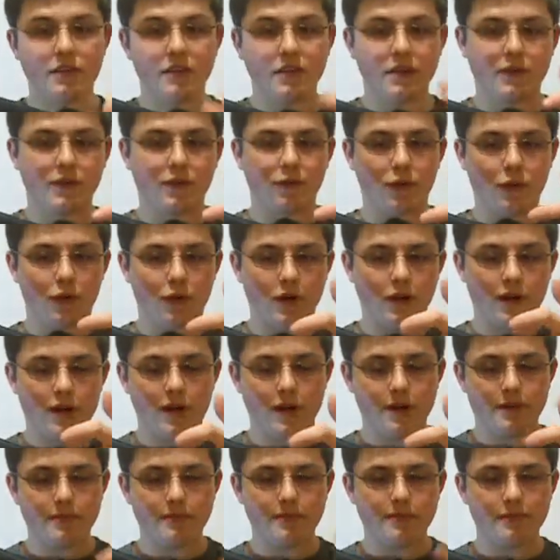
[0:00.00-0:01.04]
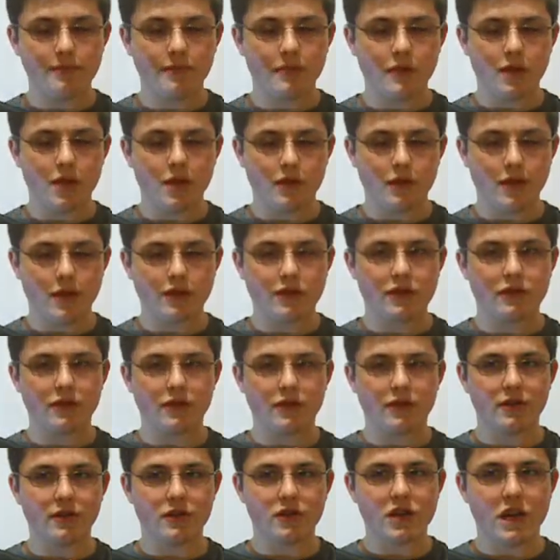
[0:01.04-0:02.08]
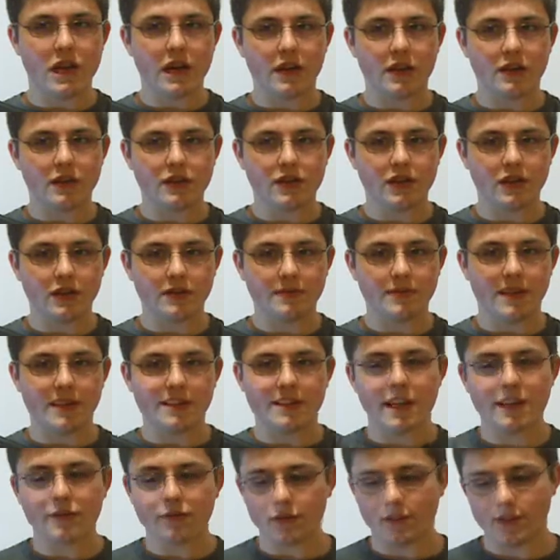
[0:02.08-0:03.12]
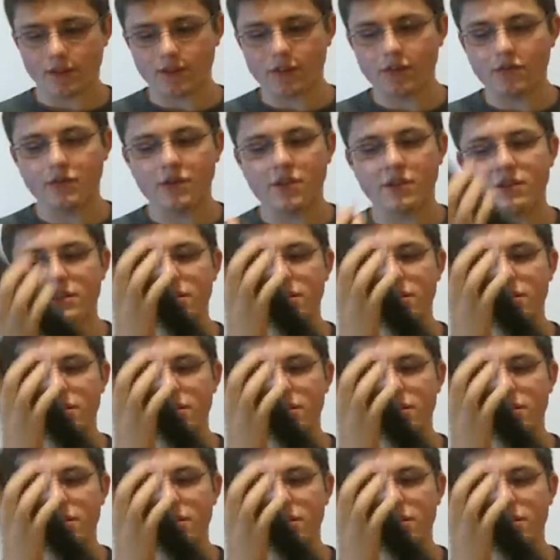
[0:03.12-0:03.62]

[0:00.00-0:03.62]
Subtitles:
It's for extra shotgun shells because that's what this uses